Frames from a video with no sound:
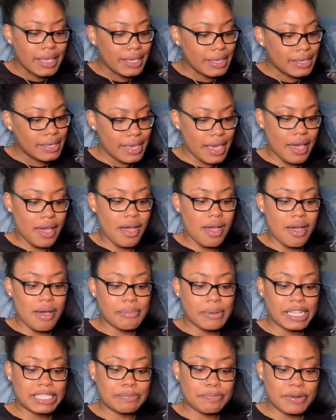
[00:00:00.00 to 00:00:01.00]
yeah, um,
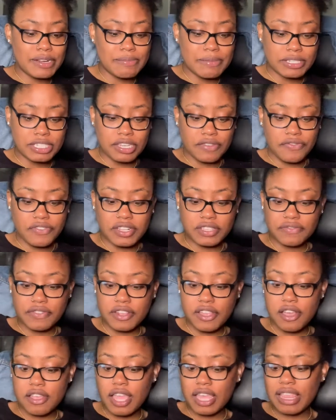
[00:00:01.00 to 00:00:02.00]
that's pretty much it for this
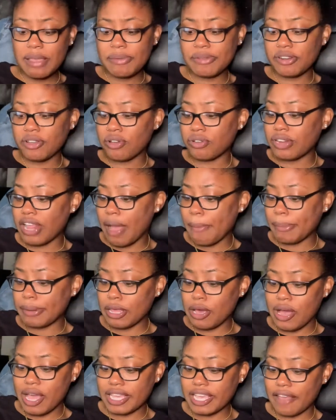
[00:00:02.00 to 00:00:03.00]
video. Y'all let me know down
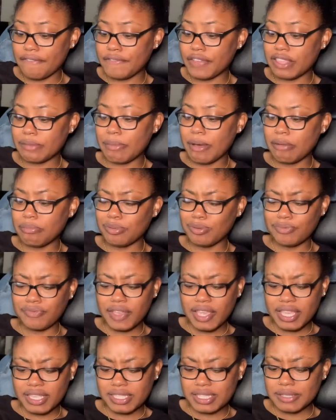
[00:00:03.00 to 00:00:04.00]
below how y'all feel about
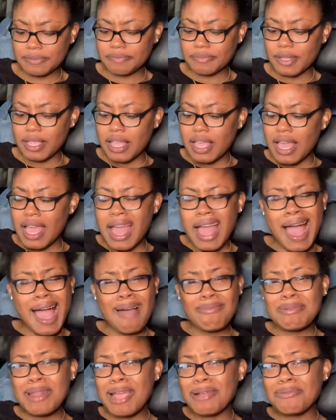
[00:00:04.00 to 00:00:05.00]
Blueface. I'm
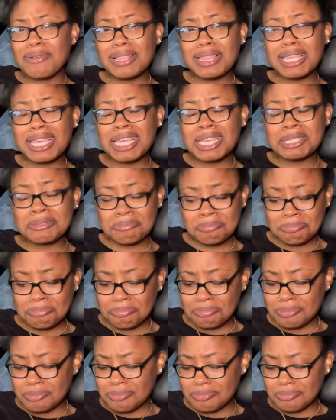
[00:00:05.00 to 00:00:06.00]
not really
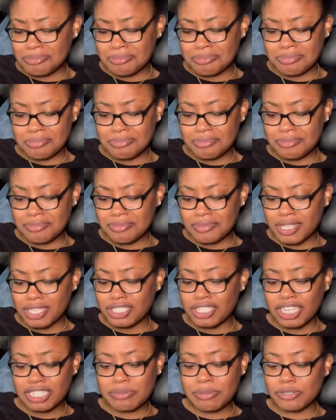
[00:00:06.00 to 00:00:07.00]
a
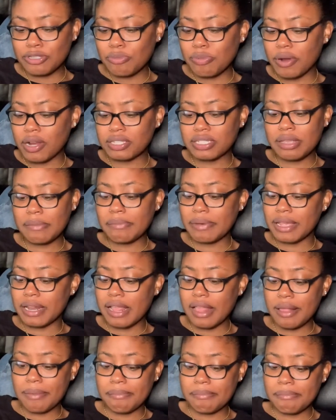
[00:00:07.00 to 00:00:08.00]
judgmental person, but
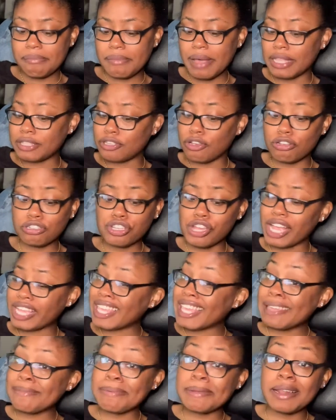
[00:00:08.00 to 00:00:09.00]
um, I told you I
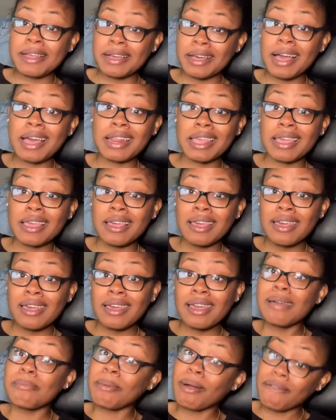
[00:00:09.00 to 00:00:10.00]
keep it a 100
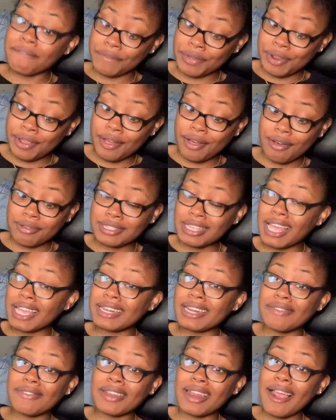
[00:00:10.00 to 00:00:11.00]
in my videos. I ain't
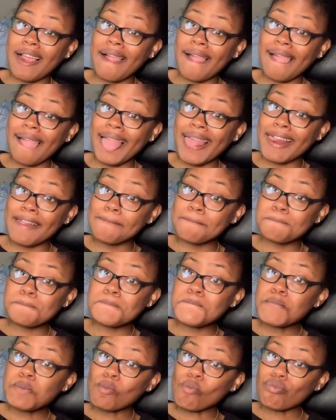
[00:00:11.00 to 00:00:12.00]
never lied.
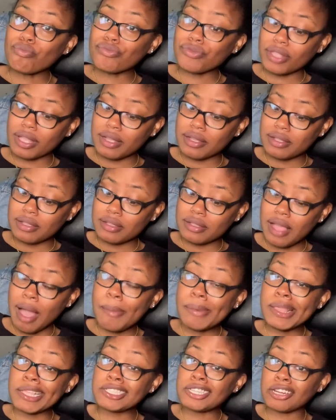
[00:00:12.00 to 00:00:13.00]
I'm
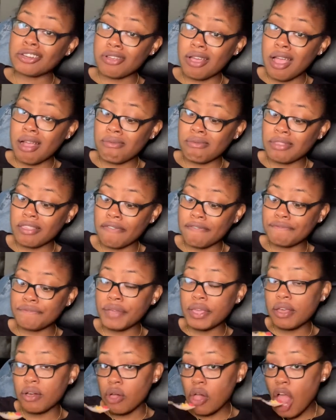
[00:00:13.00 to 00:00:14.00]
going to let y'all know how I really
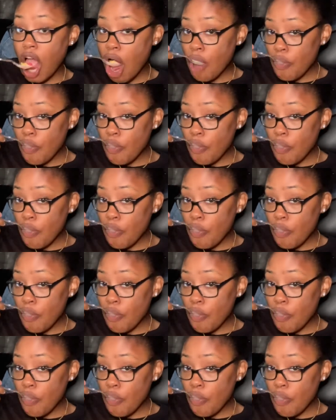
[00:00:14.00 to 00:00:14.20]
feel.